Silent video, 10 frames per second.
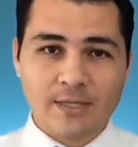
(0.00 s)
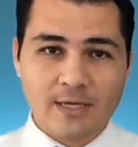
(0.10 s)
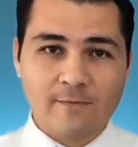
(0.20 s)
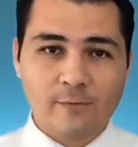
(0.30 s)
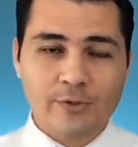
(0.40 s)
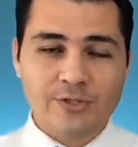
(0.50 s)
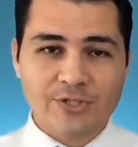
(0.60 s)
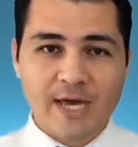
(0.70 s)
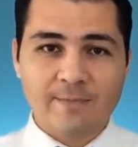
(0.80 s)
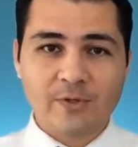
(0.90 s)
the Influence
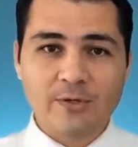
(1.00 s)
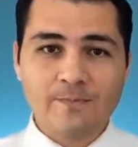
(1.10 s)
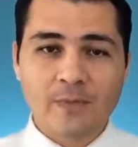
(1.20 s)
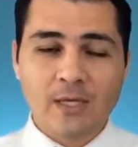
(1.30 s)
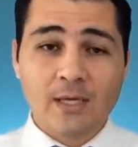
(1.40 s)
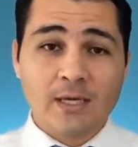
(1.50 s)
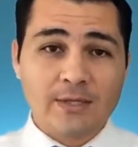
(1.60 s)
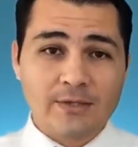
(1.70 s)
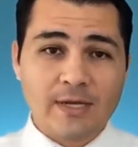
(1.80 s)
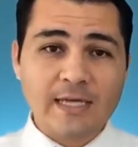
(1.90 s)
chapter.
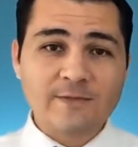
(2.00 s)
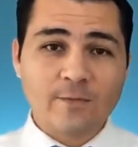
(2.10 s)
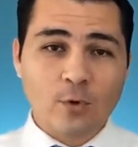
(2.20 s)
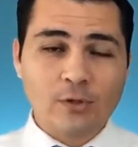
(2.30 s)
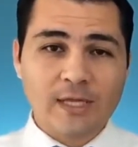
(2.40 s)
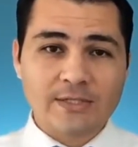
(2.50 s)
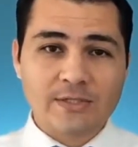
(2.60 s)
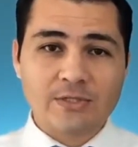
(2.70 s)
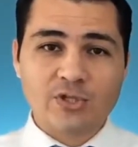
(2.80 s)
In the next 4 lessons,